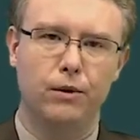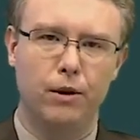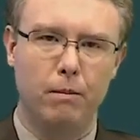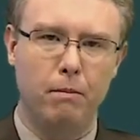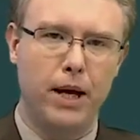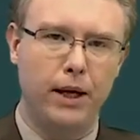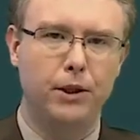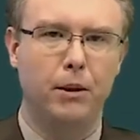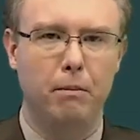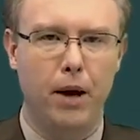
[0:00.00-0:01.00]
There are
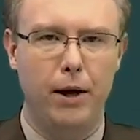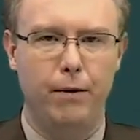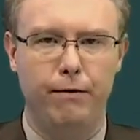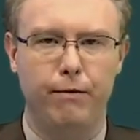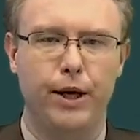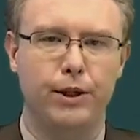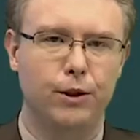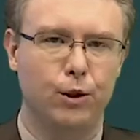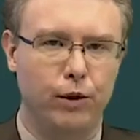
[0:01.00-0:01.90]
major and minor information